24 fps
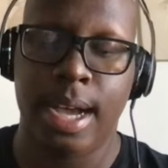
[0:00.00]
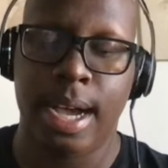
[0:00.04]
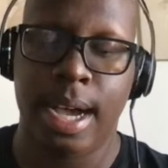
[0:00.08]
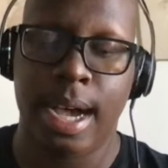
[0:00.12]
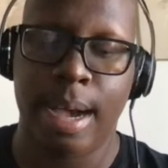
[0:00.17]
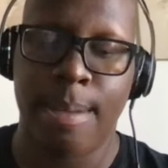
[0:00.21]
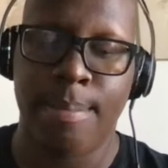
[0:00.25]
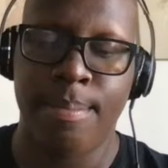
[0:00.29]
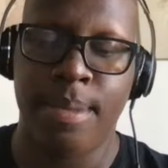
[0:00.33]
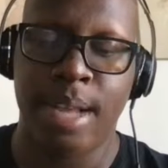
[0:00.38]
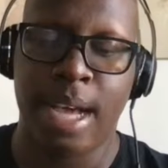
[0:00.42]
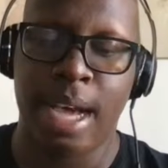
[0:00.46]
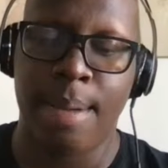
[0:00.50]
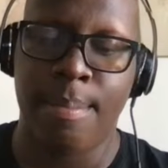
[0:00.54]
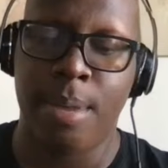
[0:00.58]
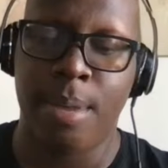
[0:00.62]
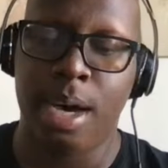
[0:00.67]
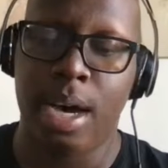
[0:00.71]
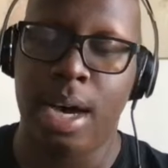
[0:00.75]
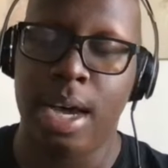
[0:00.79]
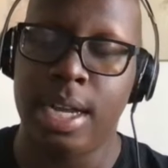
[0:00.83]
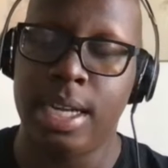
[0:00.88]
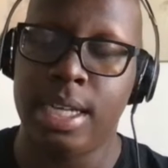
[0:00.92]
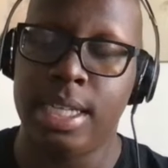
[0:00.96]
I'm
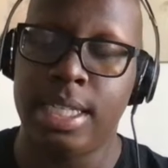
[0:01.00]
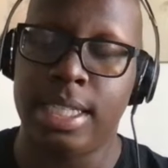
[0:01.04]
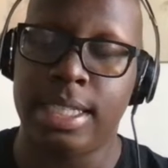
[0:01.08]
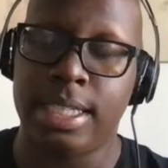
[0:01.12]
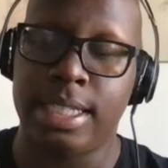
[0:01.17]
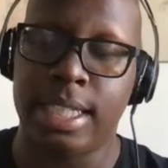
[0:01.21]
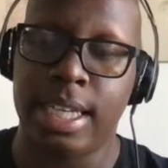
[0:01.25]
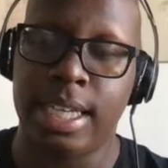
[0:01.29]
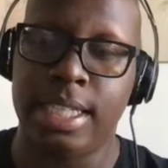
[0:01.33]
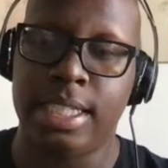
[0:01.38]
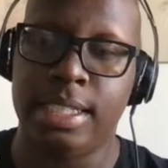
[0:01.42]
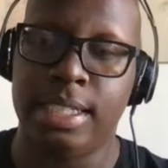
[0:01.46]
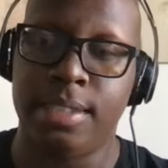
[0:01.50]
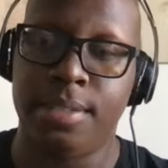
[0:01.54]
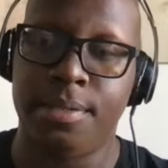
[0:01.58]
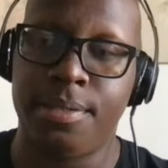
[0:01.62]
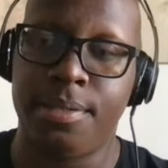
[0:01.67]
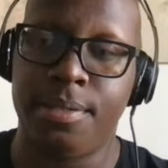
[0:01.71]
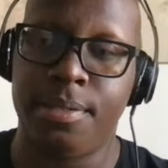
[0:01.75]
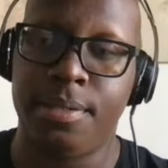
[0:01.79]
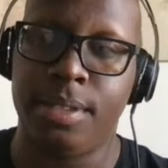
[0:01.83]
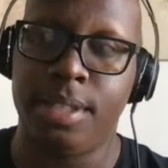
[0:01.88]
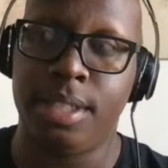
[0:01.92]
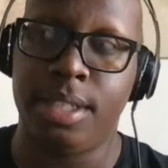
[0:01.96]

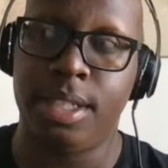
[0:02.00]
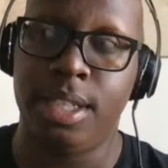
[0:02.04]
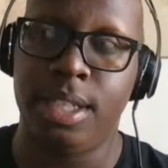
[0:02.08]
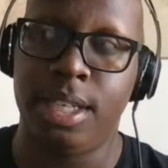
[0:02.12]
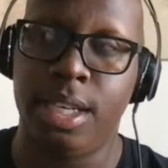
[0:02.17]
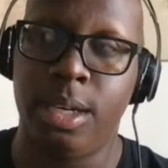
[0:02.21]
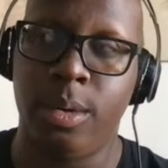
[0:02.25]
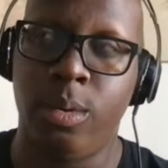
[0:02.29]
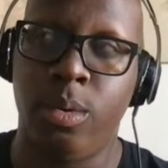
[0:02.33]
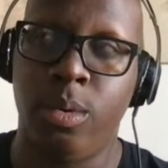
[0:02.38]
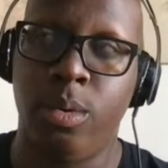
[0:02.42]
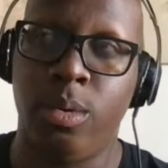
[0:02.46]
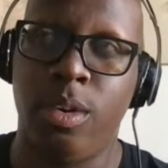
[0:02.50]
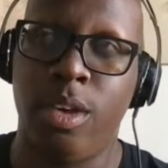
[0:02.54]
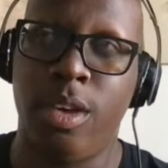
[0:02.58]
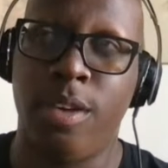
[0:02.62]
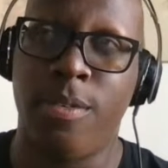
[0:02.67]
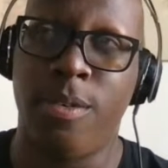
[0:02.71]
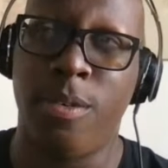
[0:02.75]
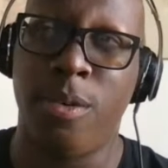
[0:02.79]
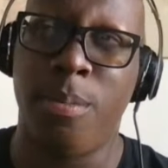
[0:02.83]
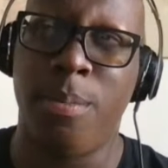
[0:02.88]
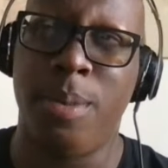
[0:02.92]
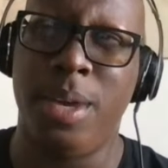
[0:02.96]
undecisive. If
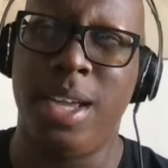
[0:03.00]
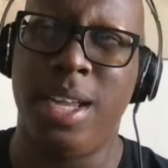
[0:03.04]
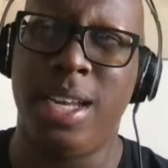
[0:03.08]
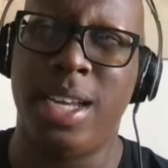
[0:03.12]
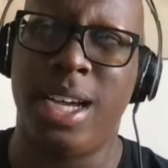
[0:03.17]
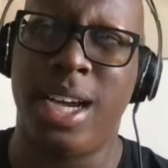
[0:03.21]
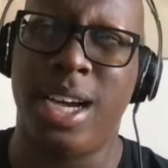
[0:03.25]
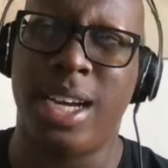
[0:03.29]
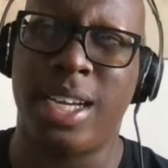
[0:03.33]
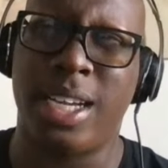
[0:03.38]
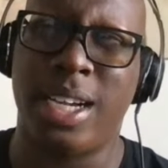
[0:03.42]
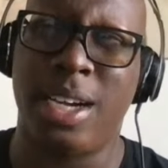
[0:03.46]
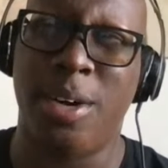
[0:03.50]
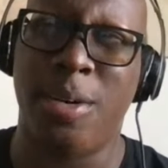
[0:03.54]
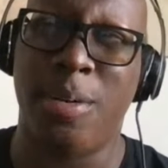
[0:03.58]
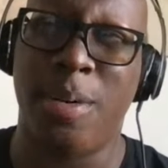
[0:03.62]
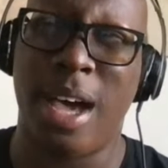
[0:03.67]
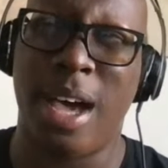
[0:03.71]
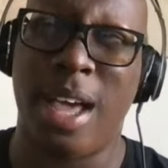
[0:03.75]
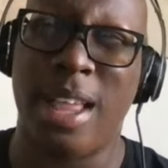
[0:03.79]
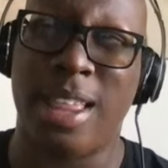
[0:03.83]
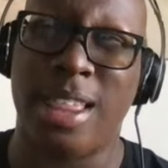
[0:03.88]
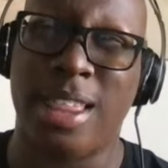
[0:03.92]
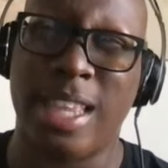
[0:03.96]
it will be a knockout.
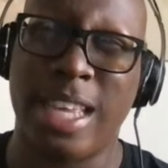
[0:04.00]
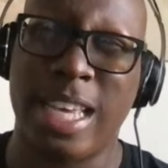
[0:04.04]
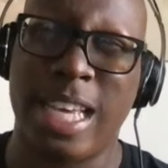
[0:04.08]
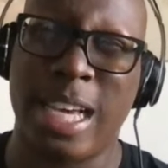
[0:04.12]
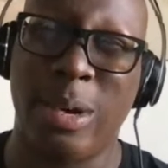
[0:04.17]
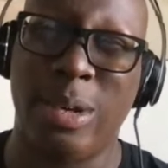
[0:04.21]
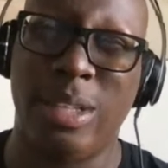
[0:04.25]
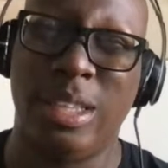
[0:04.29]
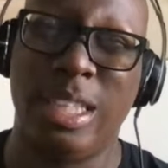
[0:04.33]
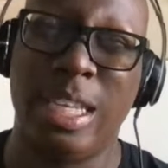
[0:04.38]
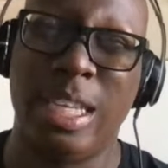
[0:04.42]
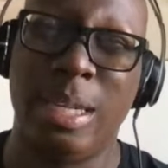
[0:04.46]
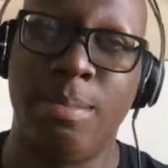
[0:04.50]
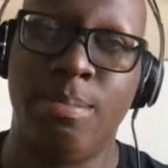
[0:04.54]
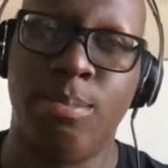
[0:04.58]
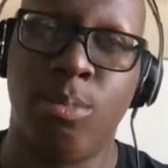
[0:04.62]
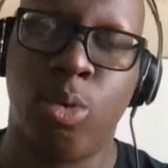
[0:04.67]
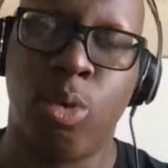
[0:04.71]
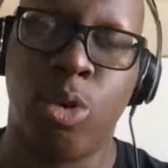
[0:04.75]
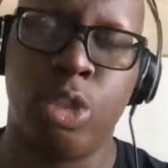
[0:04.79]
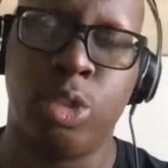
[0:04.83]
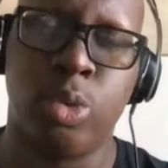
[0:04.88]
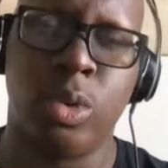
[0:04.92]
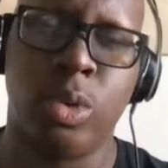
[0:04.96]
I think I'll lean
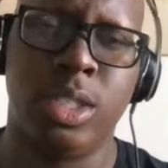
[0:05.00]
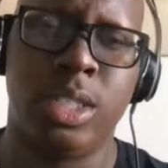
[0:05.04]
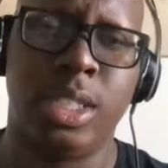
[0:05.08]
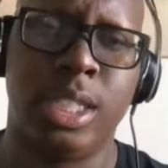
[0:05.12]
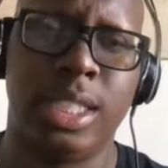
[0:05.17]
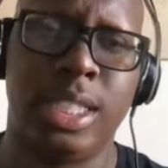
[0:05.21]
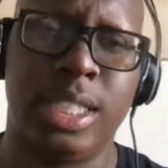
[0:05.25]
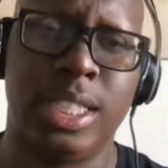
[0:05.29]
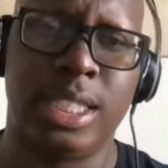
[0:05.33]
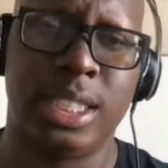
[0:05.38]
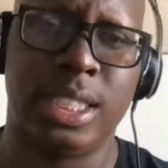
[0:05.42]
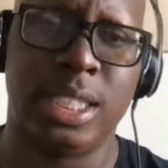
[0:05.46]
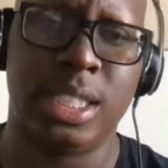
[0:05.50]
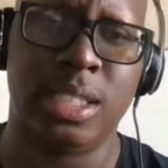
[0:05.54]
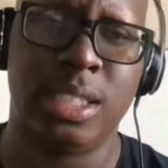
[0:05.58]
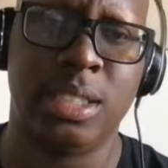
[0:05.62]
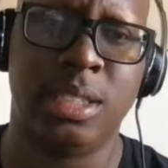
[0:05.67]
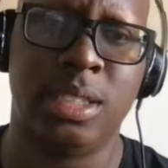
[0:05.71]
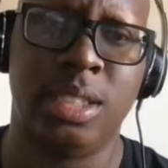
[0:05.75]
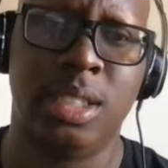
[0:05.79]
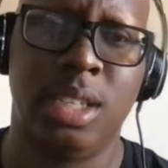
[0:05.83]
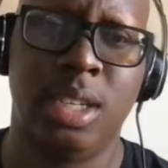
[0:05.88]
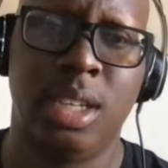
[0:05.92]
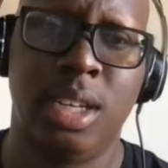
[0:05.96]
more towards a
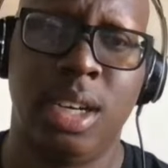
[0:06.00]
decision.